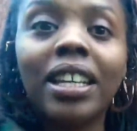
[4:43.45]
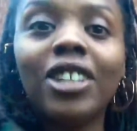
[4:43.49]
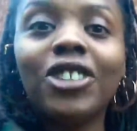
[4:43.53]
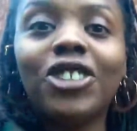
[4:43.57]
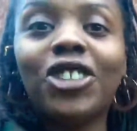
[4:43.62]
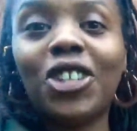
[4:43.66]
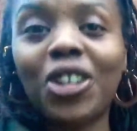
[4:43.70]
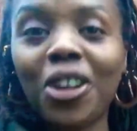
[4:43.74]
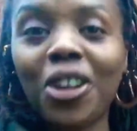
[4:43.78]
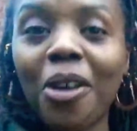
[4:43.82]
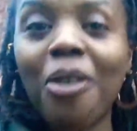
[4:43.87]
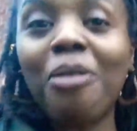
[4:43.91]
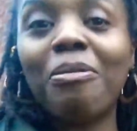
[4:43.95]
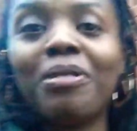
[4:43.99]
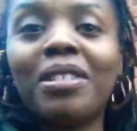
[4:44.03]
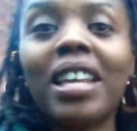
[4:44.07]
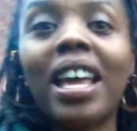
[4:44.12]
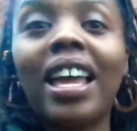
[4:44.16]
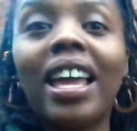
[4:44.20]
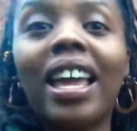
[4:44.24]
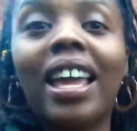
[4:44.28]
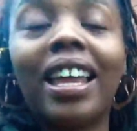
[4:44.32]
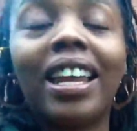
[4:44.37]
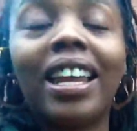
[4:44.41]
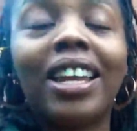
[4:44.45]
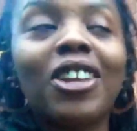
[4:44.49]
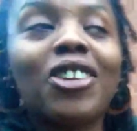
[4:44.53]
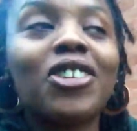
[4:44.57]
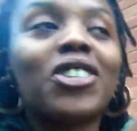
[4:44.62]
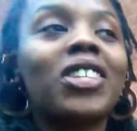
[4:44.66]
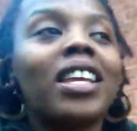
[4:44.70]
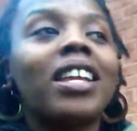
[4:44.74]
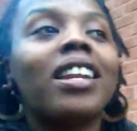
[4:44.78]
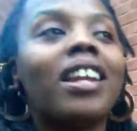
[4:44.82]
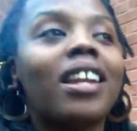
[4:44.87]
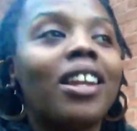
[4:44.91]
Do you know what I'm saying? You're
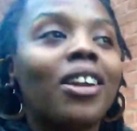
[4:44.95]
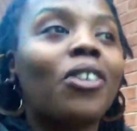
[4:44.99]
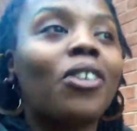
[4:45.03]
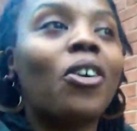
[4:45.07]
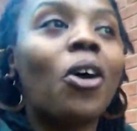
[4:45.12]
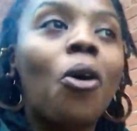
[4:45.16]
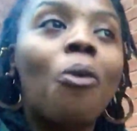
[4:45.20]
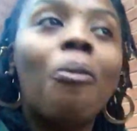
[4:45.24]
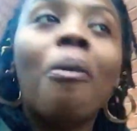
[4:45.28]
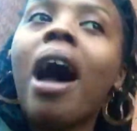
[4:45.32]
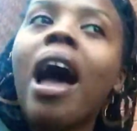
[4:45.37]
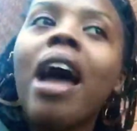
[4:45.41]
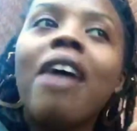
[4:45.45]
sitting on a gold mine.